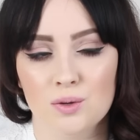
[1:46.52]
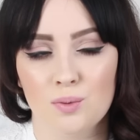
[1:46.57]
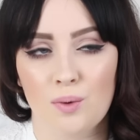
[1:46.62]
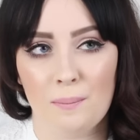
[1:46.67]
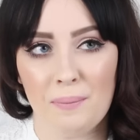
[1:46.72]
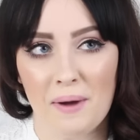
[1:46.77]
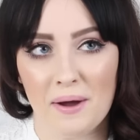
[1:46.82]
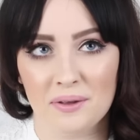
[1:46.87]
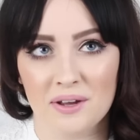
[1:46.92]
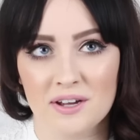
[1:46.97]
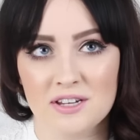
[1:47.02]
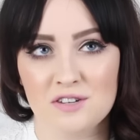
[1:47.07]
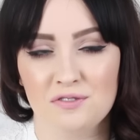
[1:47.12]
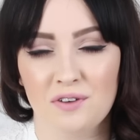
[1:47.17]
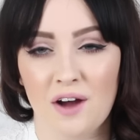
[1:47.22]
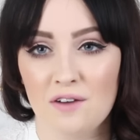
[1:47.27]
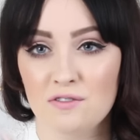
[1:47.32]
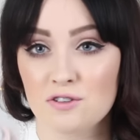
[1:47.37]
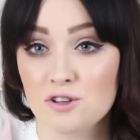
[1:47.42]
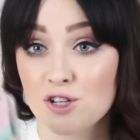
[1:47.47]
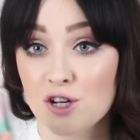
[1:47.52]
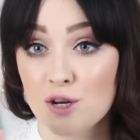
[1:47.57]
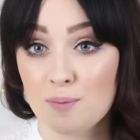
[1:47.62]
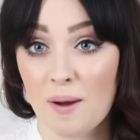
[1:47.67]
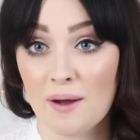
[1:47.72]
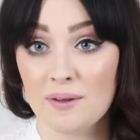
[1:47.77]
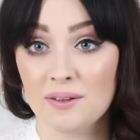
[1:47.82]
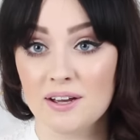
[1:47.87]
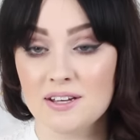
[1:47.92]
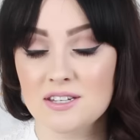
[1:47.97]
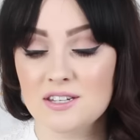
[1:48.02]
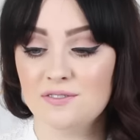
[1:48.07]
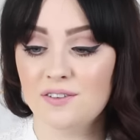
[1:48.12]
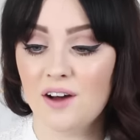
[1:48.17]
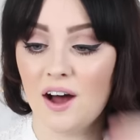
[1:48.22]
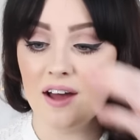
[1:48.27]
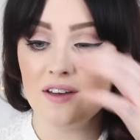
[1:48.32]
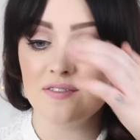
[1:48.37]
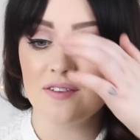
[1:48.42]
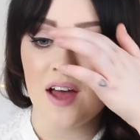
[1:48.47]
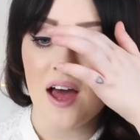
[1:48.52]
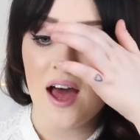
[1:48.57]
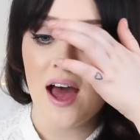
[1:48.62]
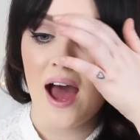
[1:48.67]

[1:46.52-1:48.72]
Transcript: one pound ninety-five or two pounds ninety-five,